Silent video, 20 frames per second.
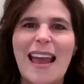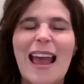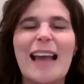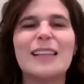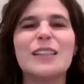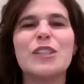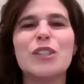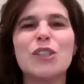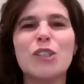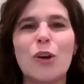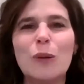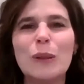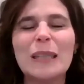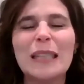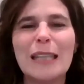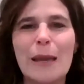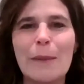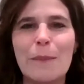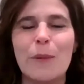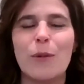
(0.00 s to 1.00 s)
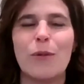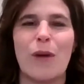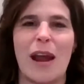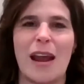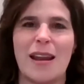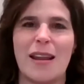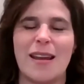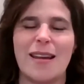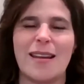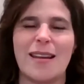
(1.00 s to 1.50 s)
and so
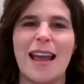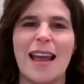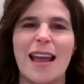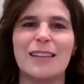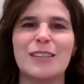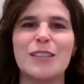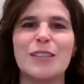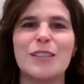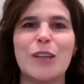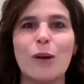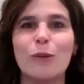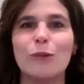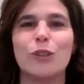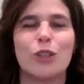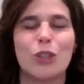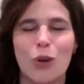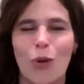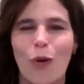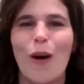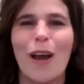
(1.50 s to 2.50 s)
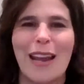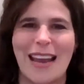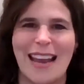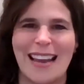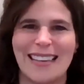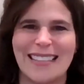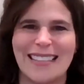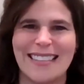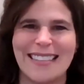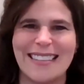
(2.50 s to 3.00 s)
liberating and so
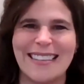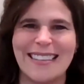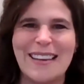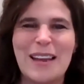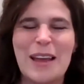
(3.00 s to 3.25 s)
joyous,